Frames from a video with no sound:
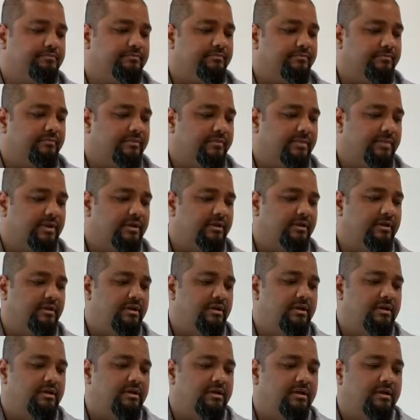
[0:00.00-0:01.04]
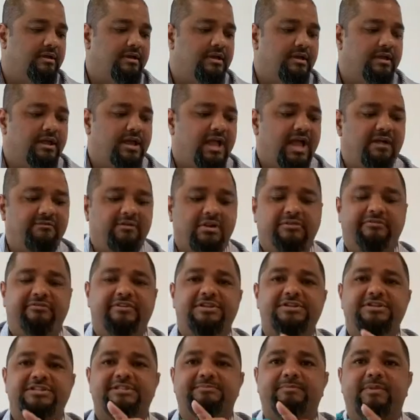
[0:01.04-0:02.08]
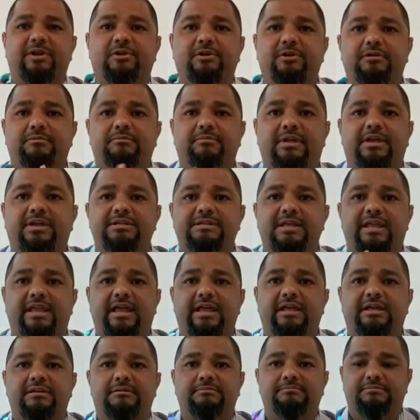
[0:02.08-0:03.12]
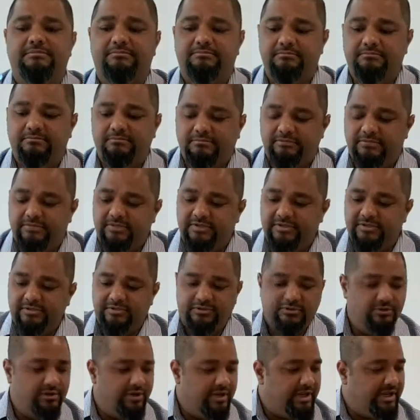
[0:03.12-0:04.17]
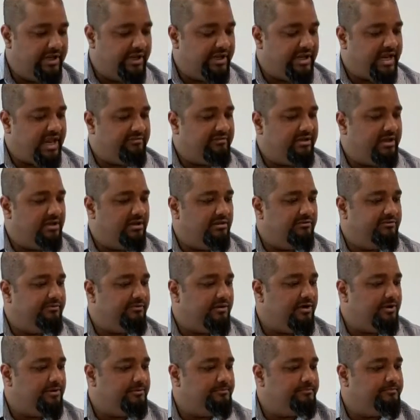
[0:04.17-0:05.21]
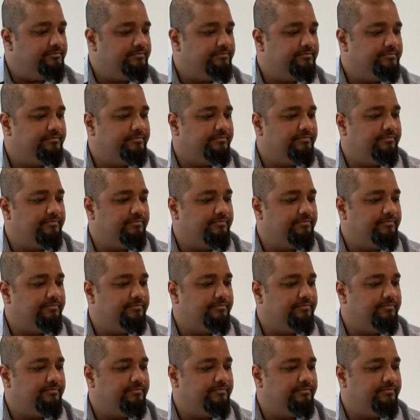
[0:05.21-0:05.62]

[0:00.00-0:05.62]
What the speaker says: I have a little fidget spinner because I like doodling and having a little fun.